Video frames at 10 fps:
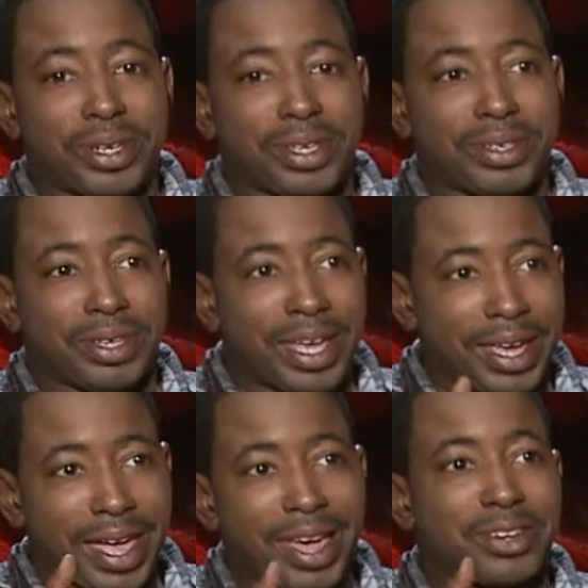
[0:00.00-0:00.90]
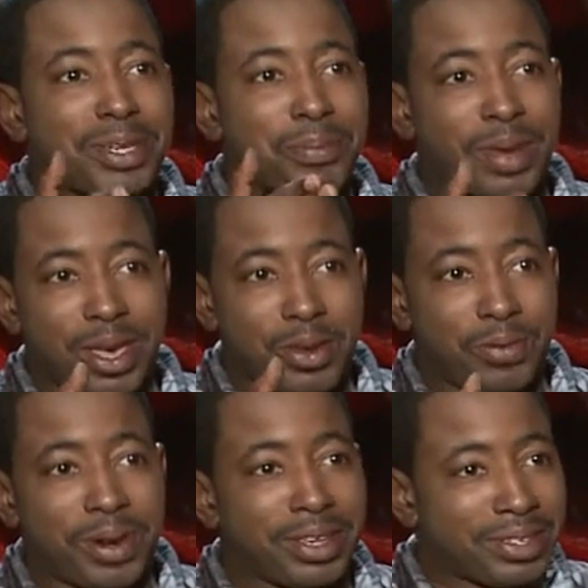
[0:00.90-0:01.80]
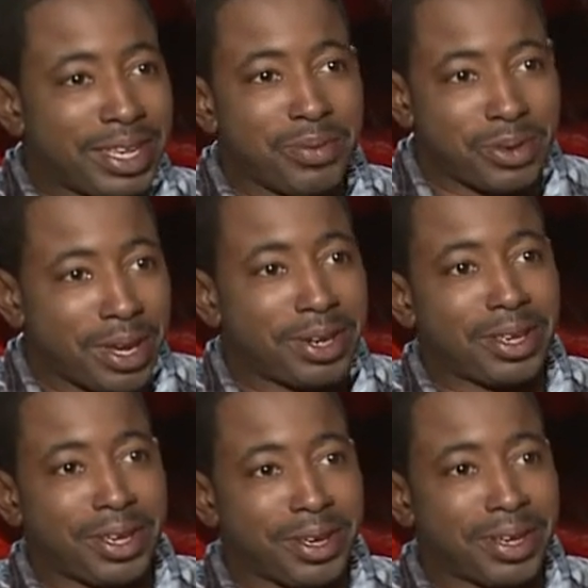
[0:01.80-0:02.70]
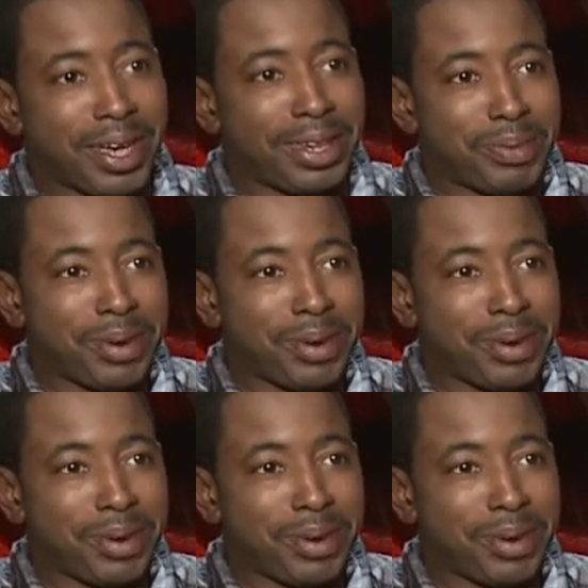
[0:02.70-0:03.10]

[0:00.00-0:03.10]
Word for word: is, did they actually pay you for that scene when you had to hug Halle